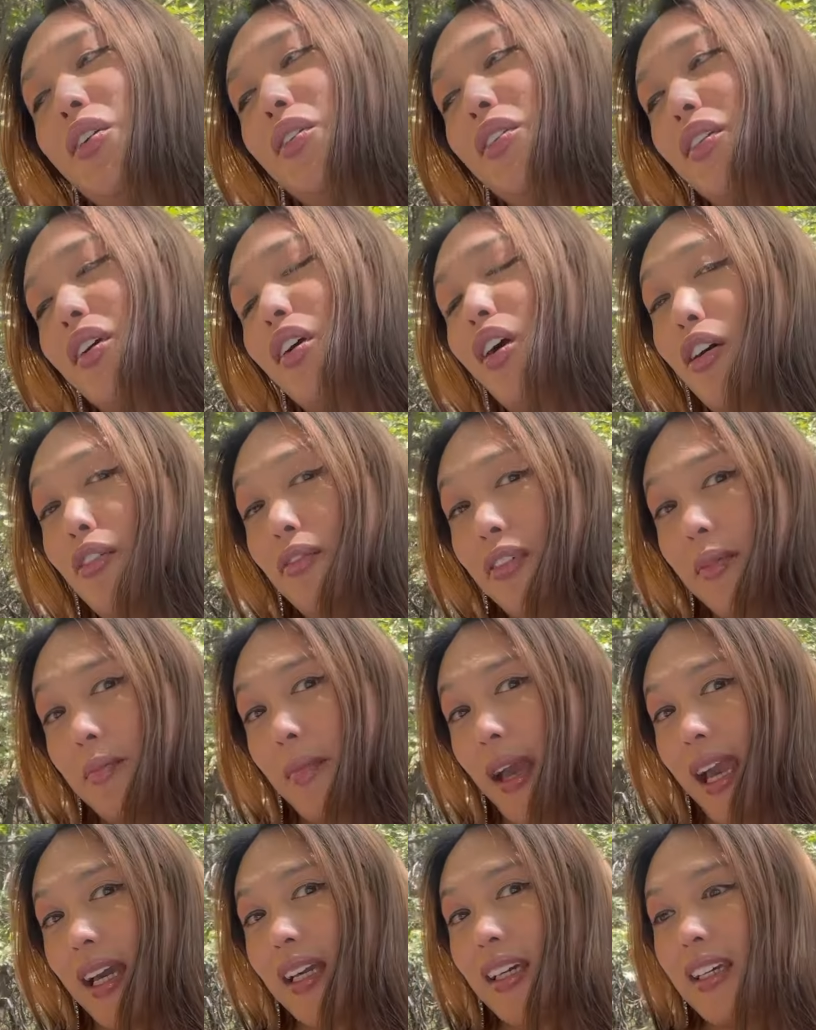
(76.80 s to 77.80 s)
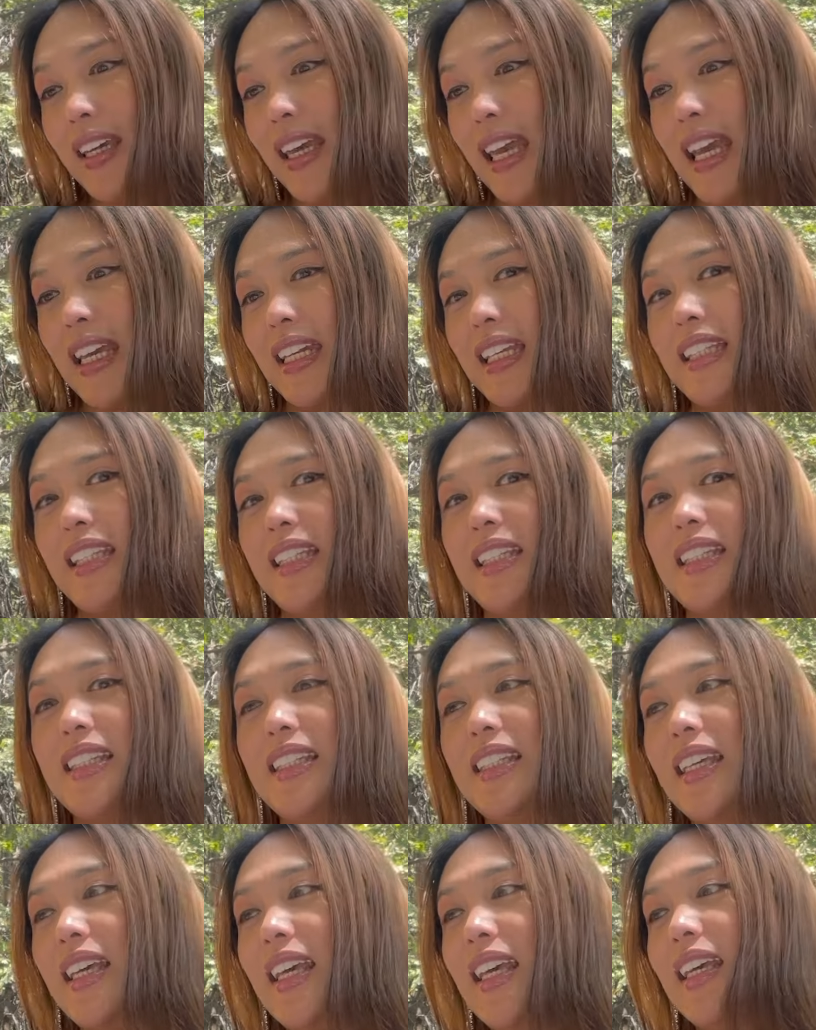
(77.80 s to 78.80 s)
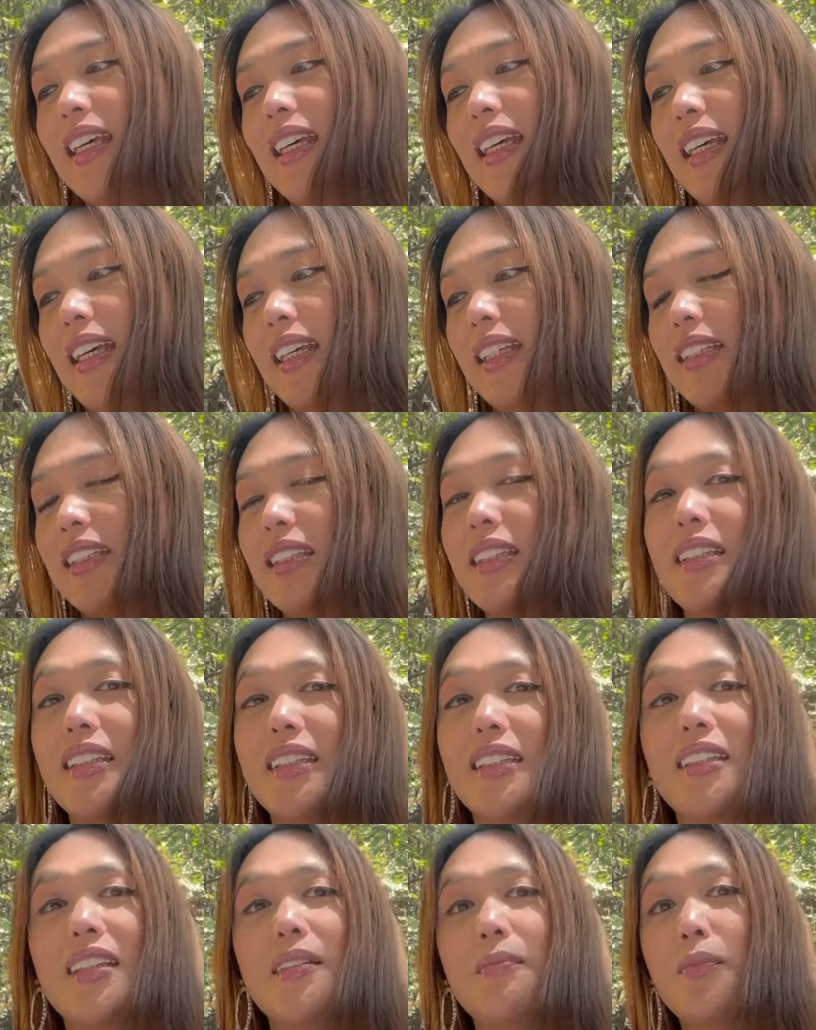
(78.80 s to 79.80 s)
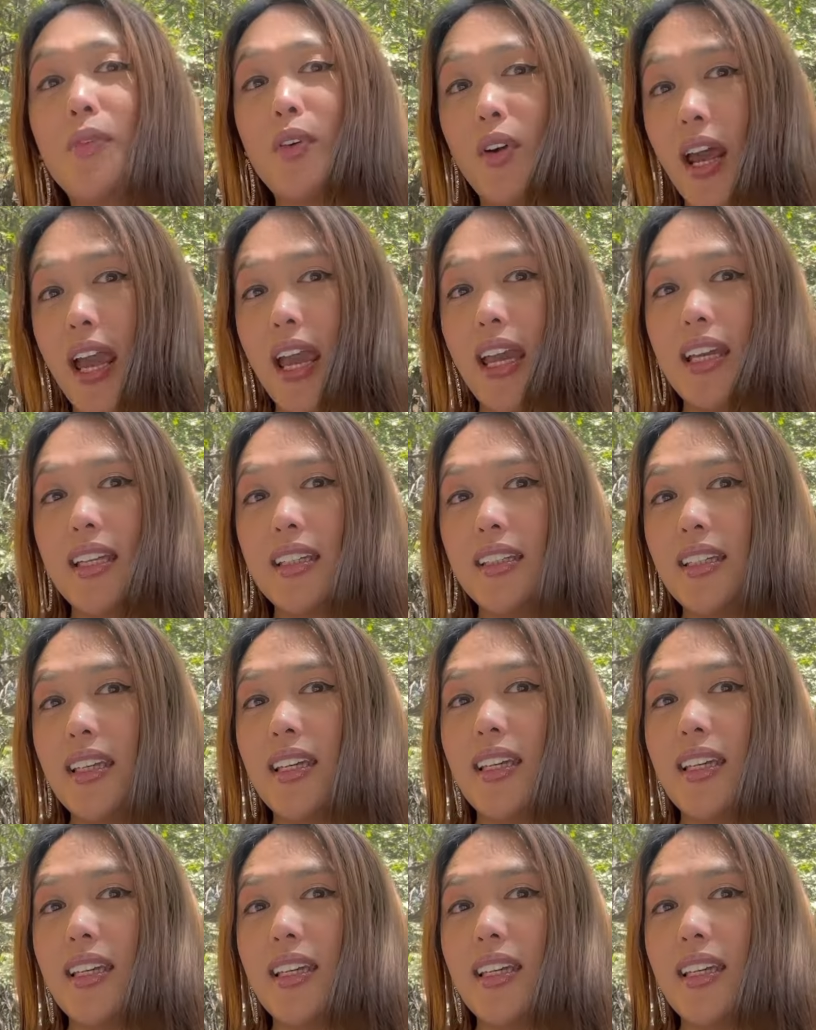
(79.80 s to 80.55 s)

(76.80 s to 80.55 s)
coffee mug, and it's the brand,